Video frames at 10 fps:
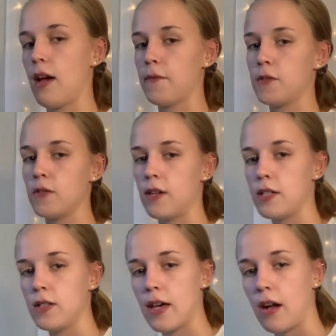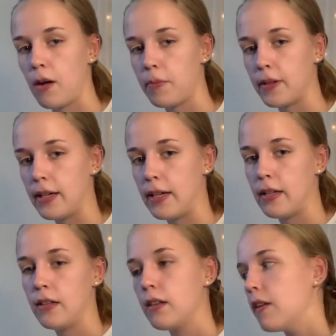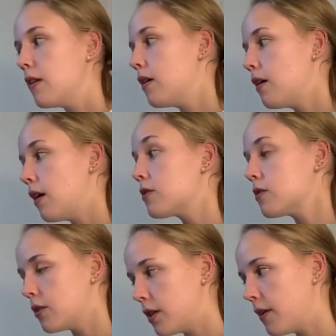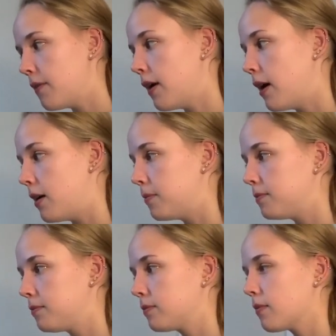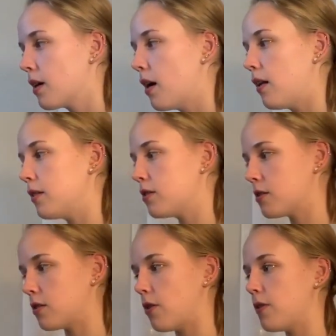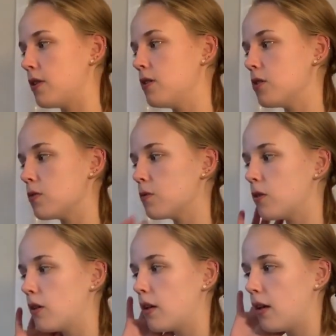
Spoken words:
after I do that, I'll slur it a little slower than usual,